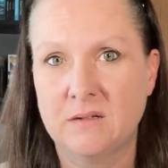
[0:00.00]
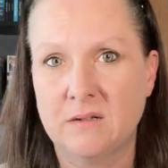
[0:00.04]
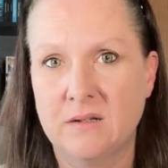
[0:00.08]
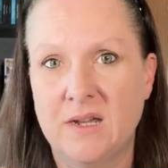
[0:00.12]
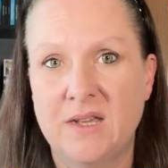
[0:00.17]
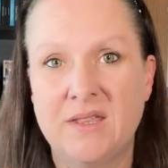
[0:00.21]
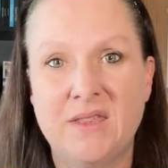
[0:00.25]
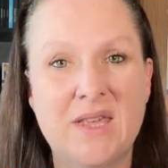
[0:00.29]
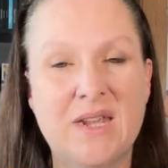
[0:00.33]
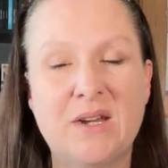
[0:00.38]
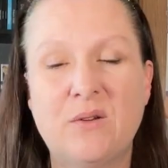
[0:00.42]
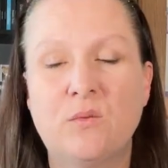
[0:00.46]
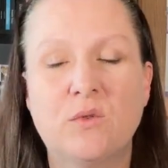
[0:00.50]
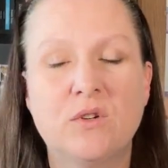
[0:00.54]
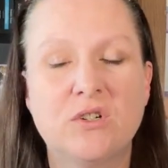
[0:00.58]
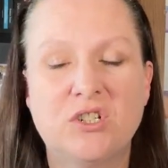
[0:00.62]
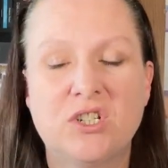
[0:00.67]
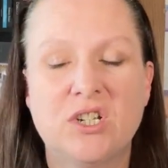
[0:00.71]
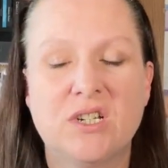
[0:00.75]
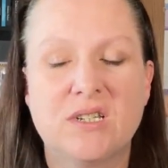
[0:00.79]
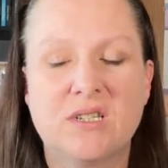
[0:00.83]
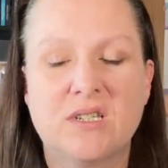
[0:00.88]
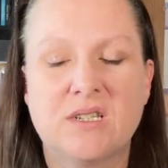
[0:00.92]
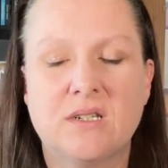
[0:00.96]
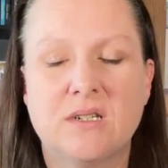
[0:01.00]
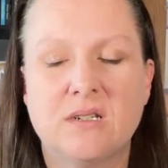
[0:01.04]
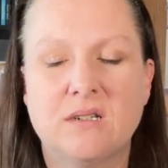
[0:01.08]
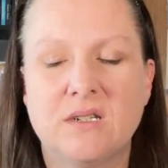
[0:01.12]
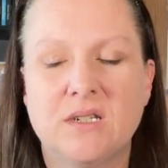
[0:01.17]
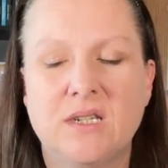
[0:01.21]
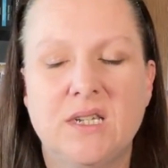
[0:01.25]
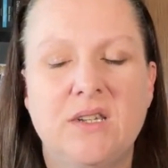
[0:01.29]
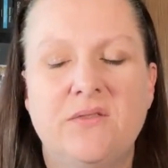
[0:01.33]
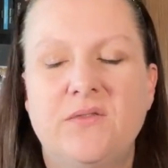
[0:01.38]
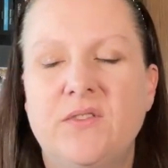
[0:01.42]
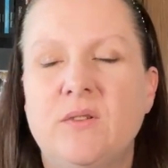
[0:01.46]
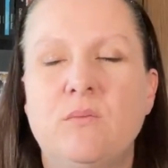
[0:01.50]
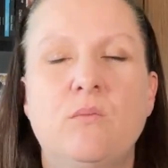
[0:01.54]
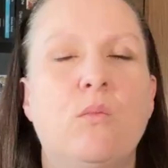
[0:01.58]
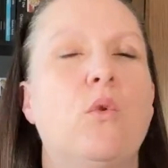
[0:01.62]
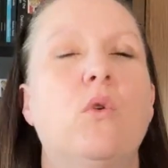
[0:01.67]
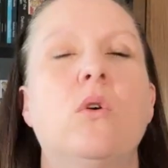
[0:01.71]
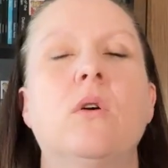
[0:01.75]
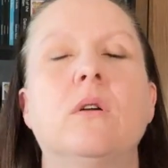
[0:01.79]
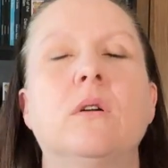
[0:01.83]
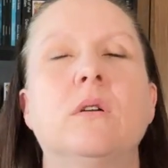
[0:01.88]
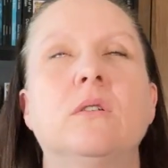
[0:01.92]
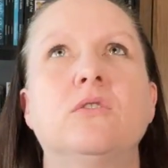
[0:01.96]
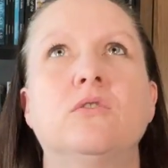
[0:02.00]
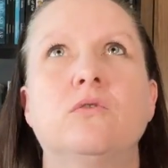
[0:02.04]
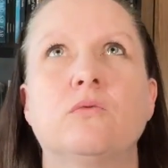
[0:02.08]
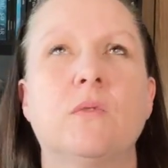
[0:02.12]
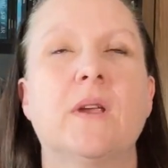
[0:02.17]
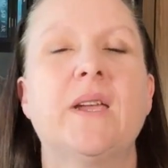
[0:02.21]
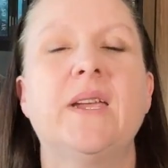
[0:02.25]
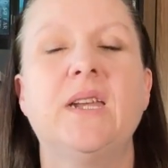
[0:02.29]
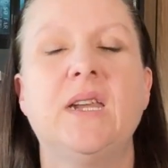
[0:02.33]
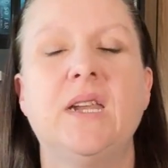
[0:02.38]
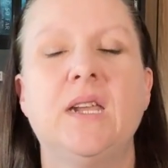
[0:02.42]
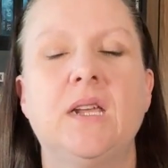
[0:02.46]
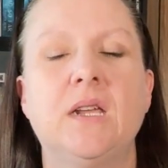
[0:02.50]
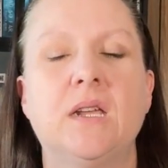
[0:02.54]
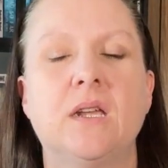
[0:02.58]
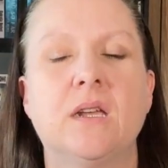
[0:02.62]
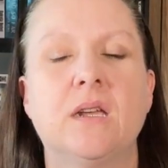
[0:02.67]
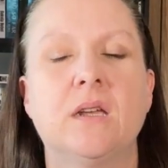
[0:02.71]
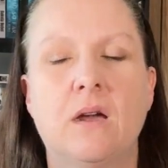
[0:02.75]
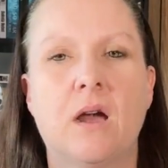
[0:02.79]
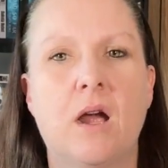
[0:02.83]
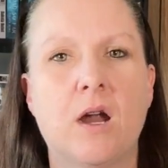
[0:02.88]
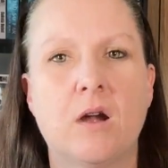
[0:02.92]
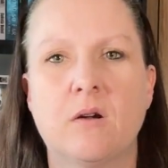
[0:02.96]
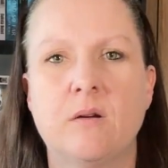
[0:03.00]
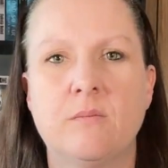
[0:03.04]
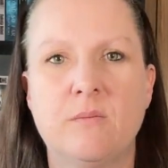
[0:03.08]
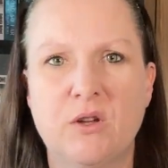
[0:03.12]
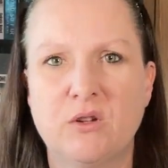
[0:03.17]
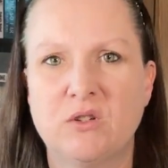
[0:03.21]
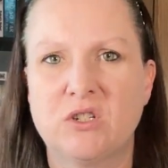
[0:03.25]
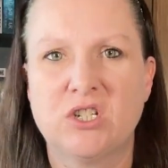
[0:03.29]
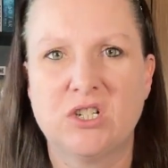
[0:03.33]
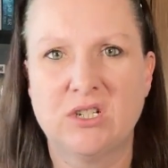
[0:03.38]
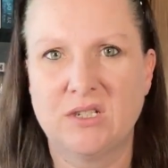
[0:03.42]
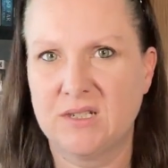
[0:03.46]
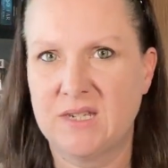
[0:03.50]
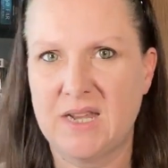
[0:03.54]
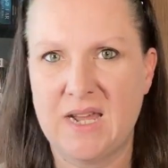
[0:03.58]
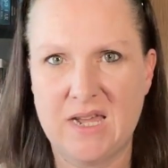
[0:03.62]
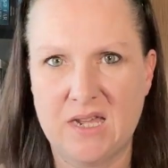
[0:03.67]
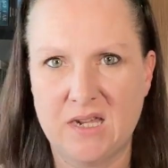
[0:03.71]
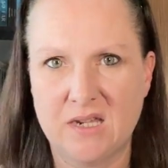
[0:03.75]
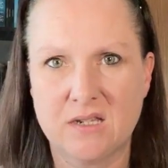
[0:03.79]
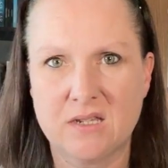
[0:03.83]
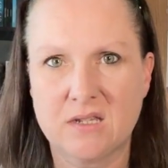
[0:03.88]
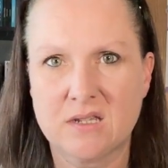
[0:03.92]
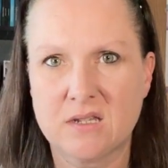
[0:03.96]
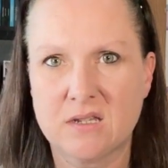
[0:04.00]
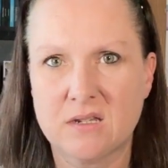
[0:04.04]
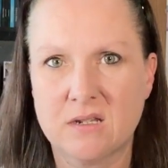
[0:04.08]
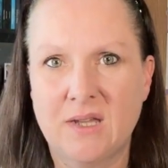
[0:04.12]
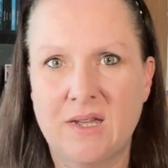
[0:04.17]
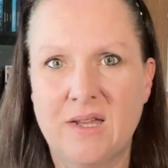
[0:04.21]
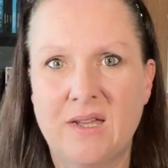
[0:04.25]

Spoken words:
And then we're just even more draining our emotional tanks.